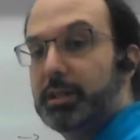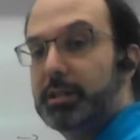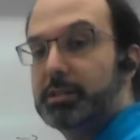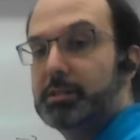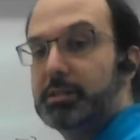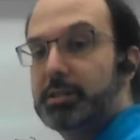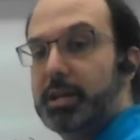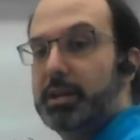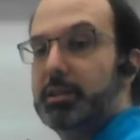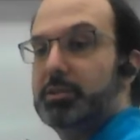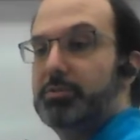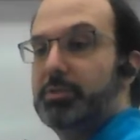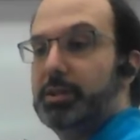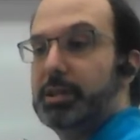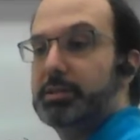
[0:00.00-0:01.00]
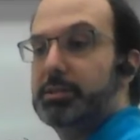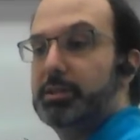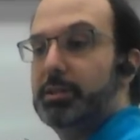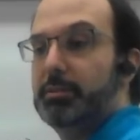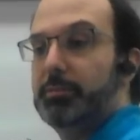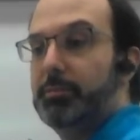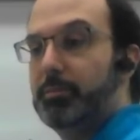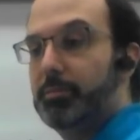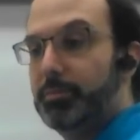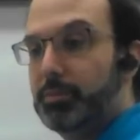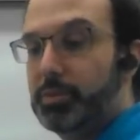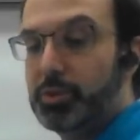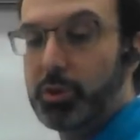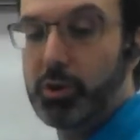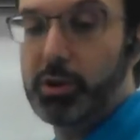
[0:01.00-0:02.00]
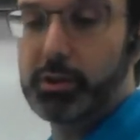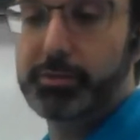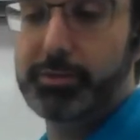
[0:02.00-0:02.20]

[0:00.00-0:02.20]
instantaneous velocity. All of